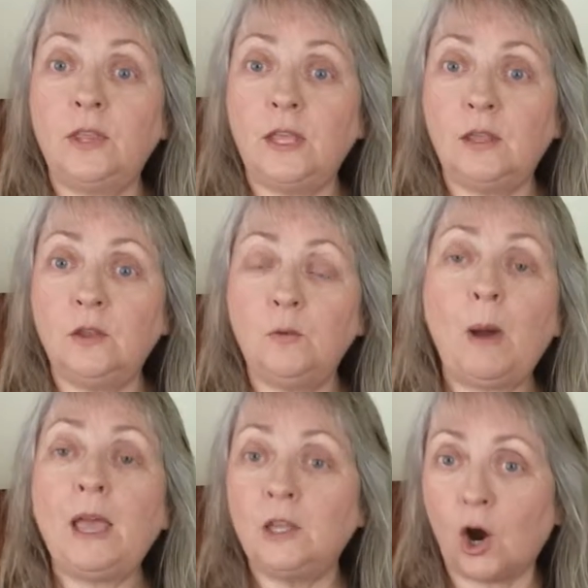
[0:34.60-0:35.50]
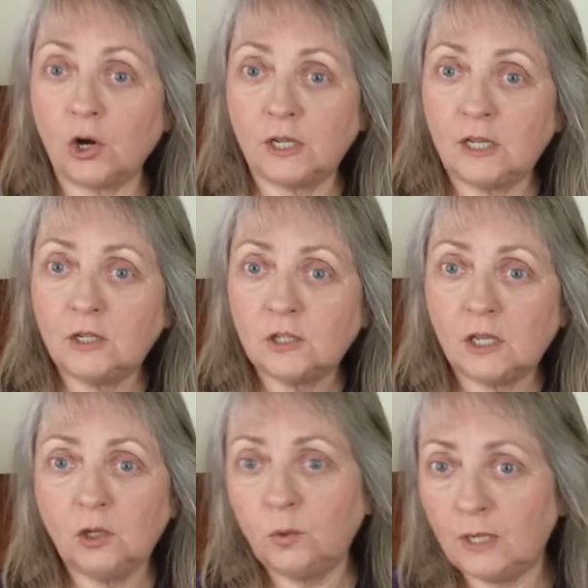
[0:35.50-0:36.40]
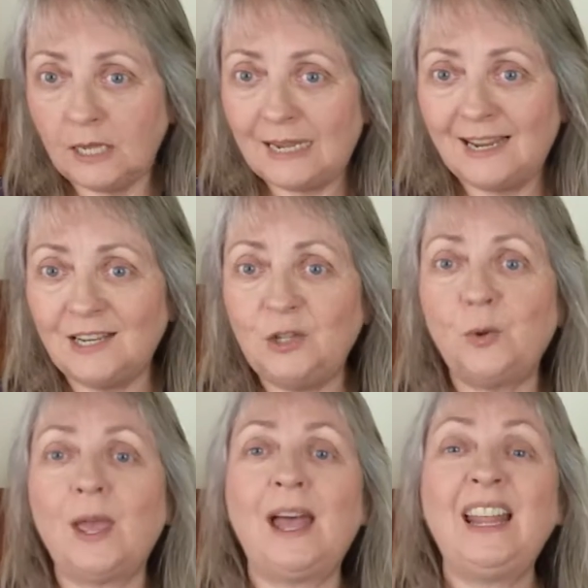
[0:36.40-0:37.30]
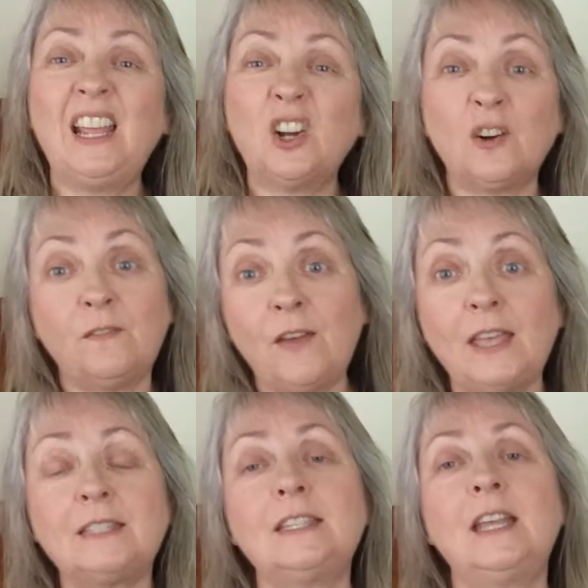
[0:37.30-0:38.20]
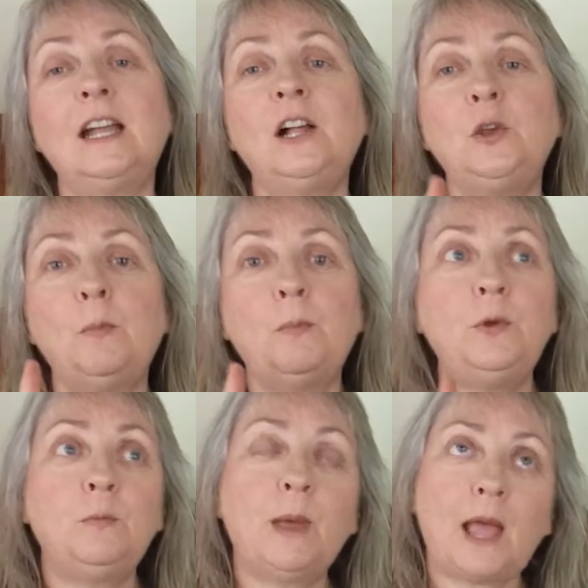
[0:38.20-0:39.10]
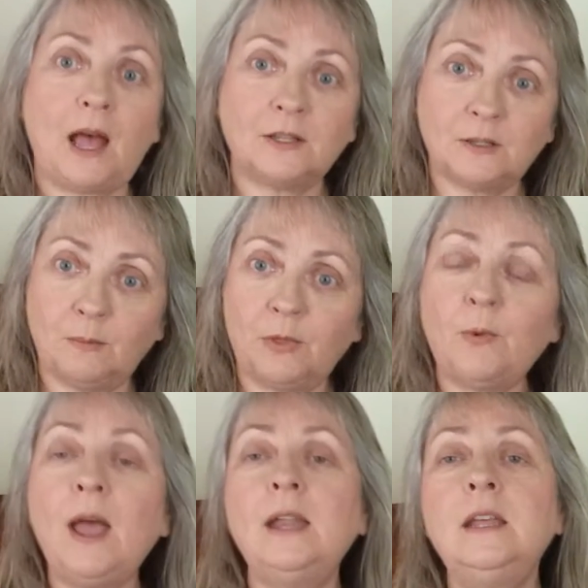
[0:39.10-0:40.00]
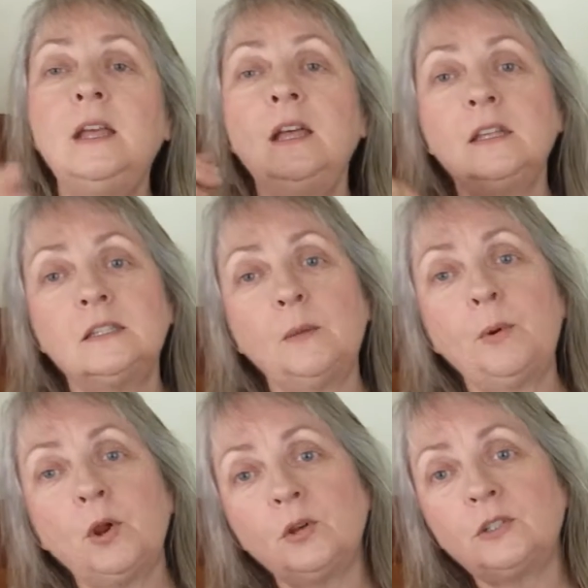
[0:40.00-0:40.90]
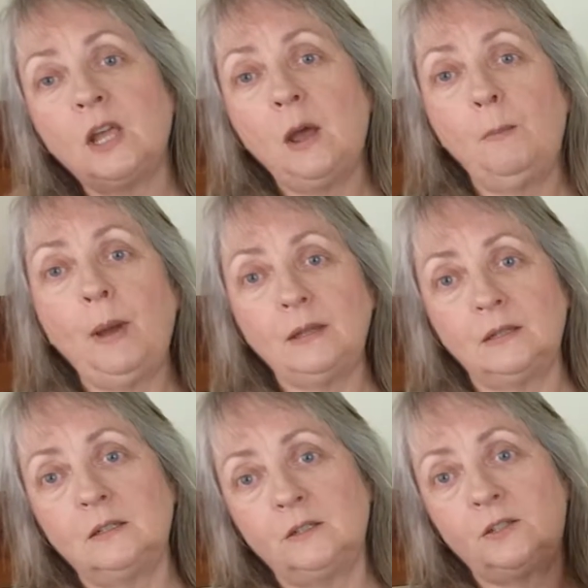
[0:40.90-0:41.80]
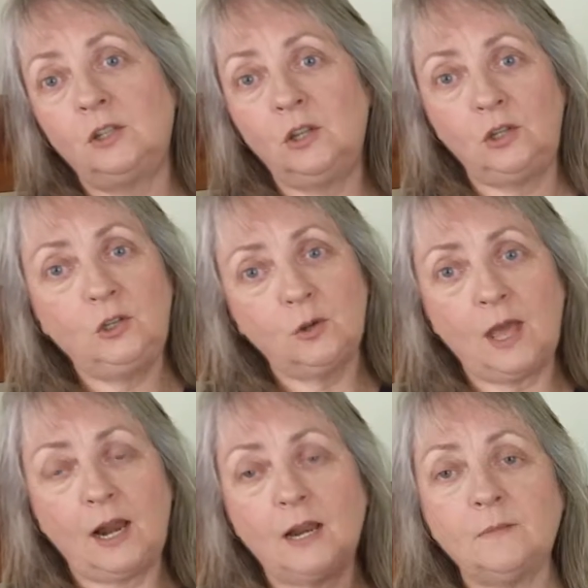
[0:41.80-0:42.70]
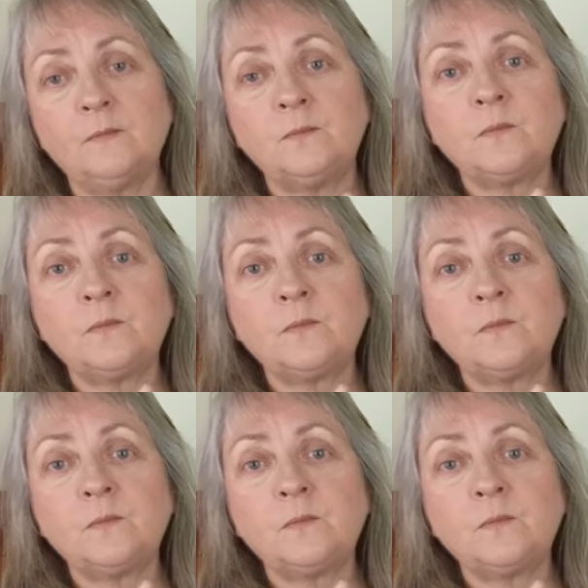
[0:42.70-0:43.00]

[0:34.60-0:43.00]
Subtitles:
you buy yardage that you need, you get interfacing, you pick out some thread, zippers, buttons, you get it.